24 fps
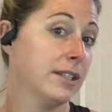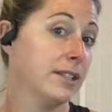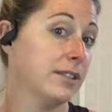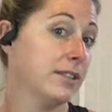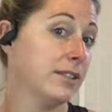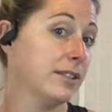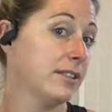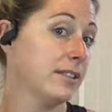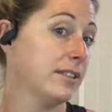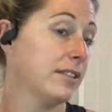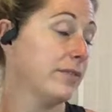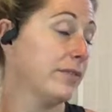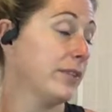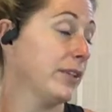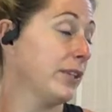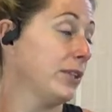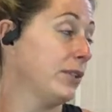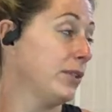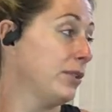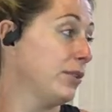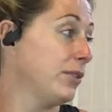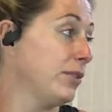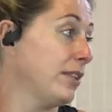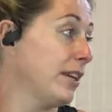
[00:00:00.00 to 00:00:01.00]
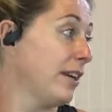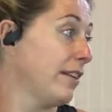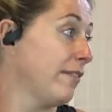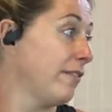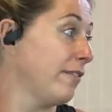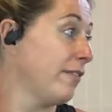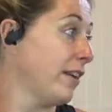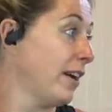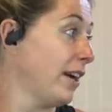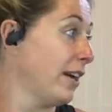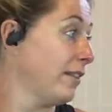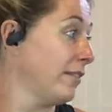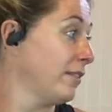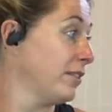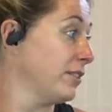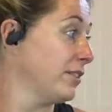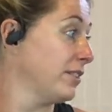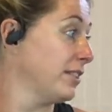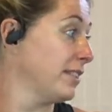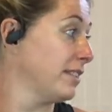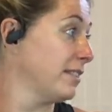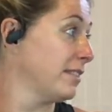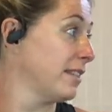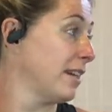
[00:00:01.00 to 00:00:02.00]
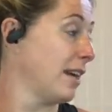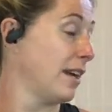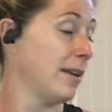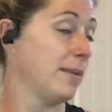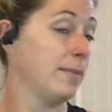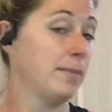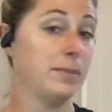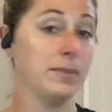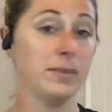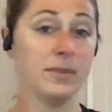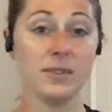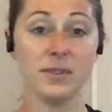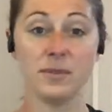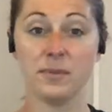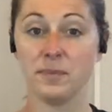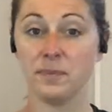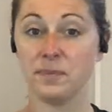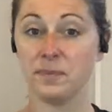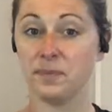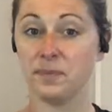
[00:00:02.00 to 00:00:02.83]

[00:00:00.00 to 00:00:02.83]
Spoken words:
So see if you can do that 5 or 6 times.